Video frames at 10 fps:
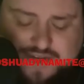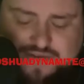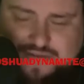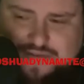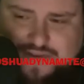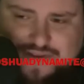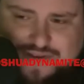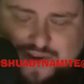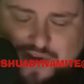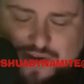you.
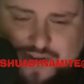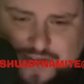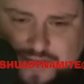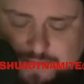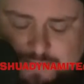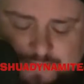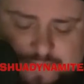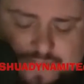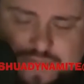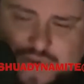All good.
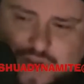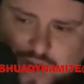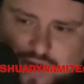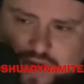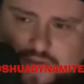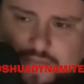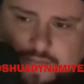All good.